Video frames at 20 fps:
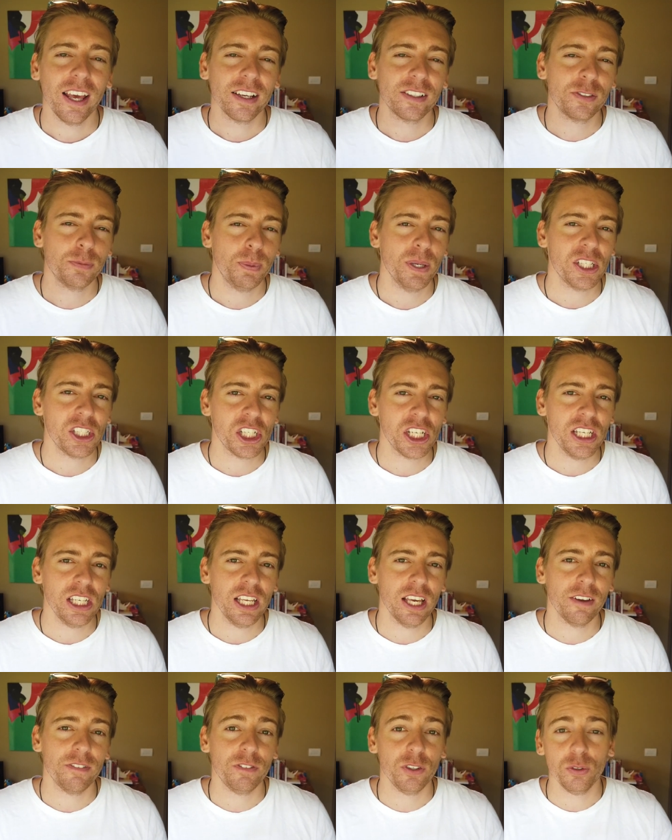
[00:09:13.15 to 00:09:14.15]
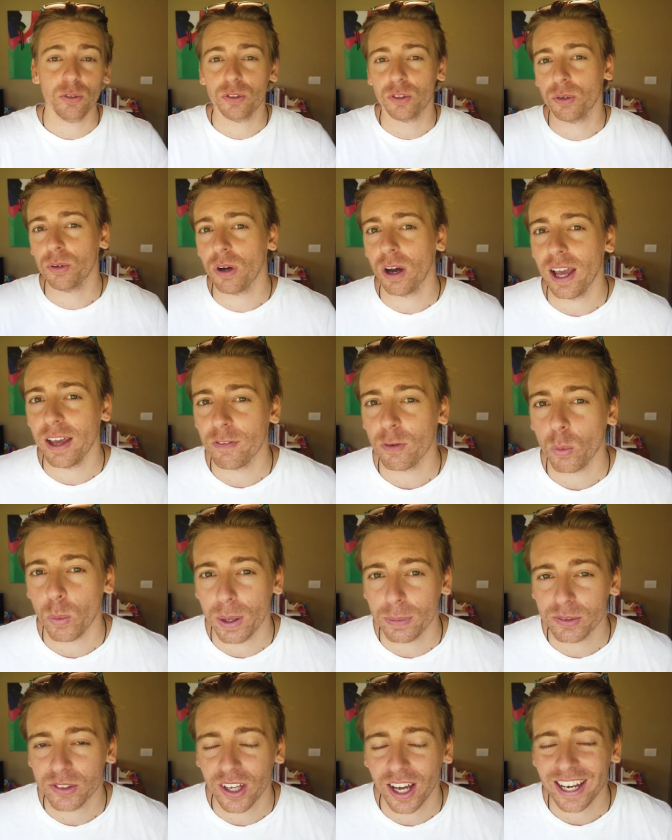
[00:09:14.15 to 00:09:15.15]
especially if you do not have a
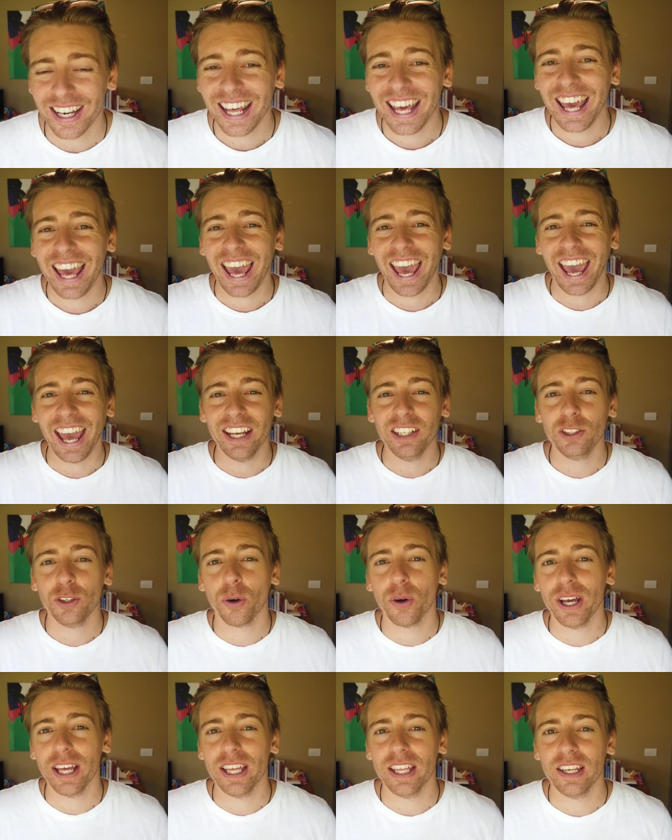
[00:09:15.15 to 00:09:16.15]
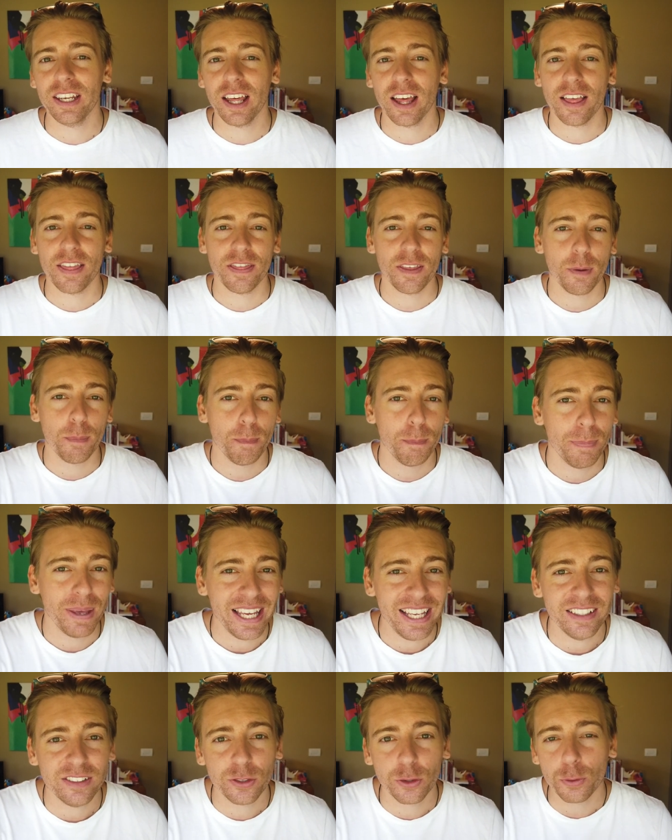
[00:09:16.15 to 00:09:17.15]
website and you're in the
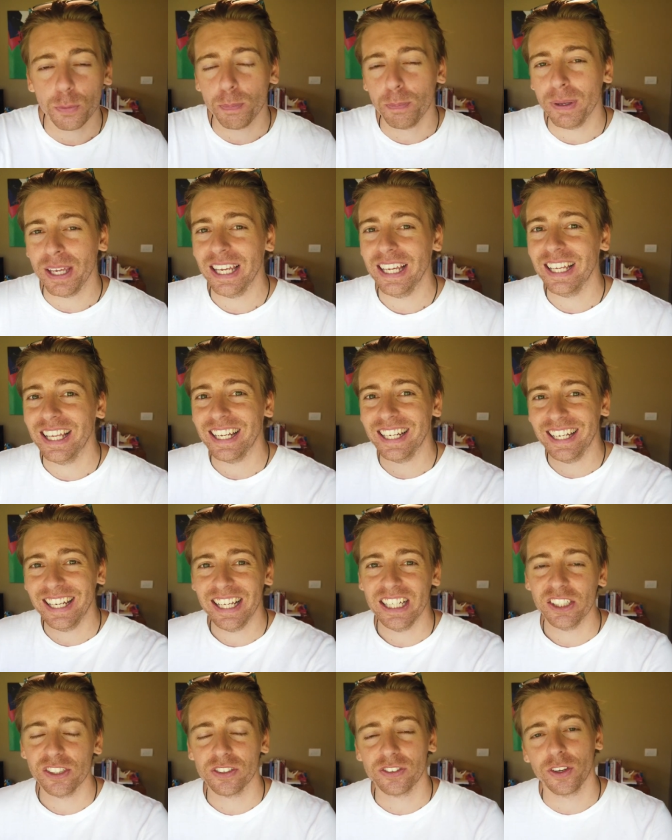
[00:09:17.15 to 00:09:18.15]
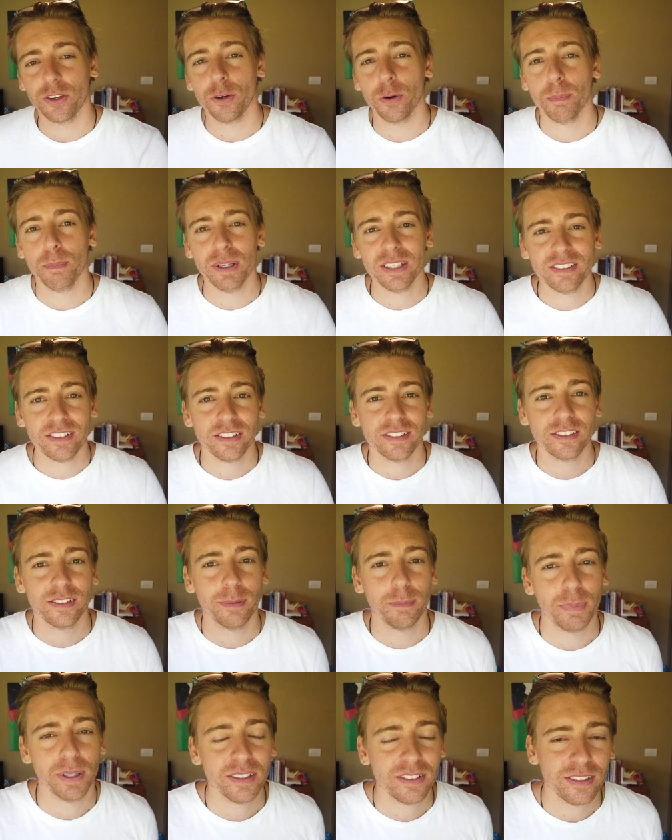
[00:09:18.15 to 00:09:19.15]
B two B niche. So your business
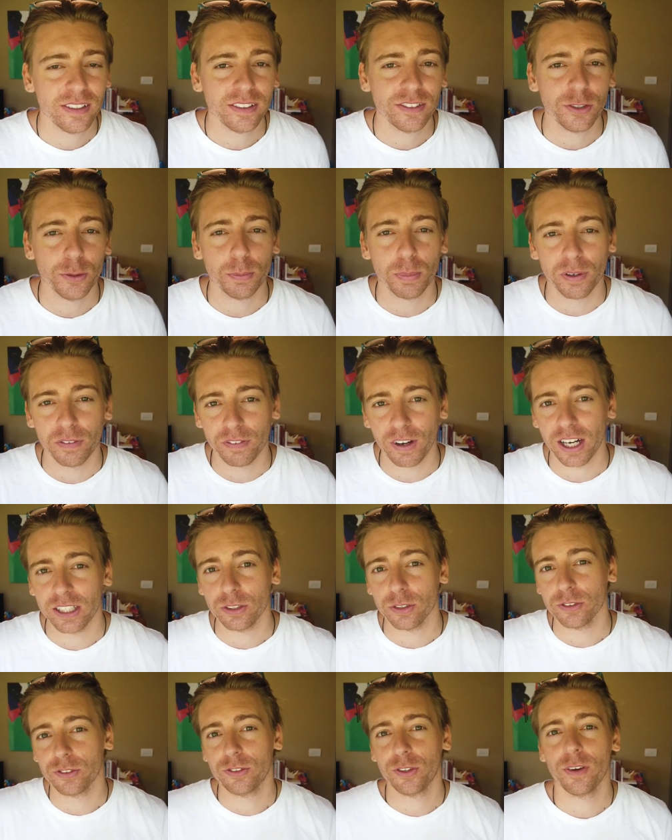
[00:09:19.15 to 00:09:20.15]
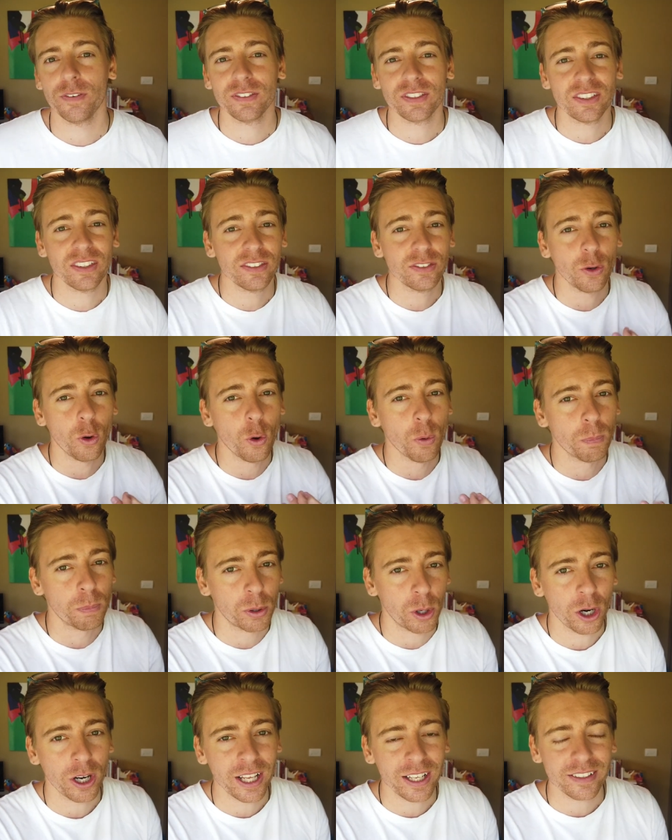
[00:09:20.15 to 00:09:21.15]
to business, you provide your services or
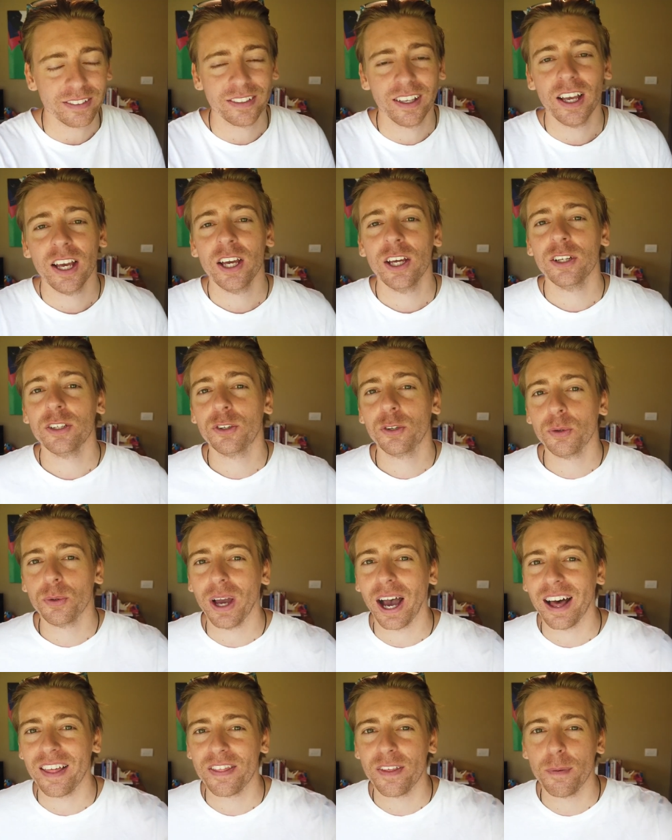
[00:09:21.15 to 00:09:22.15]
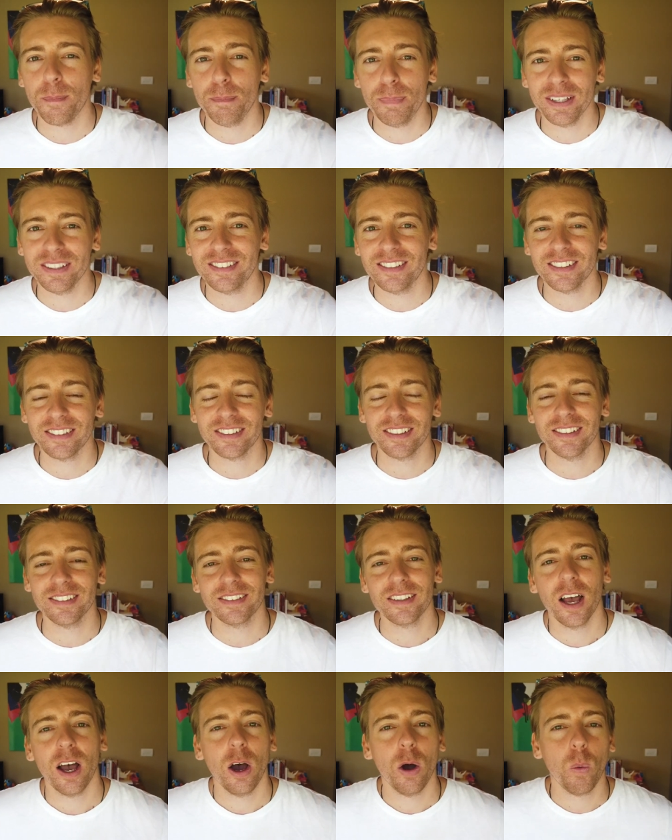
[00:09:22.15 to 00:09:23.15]
products to other
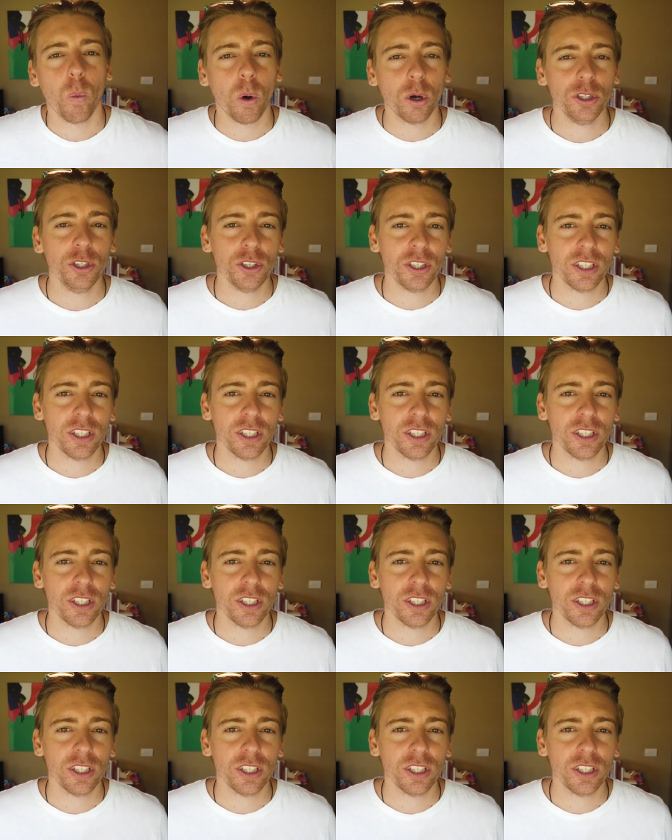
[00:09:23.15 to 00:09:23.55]
businesses. What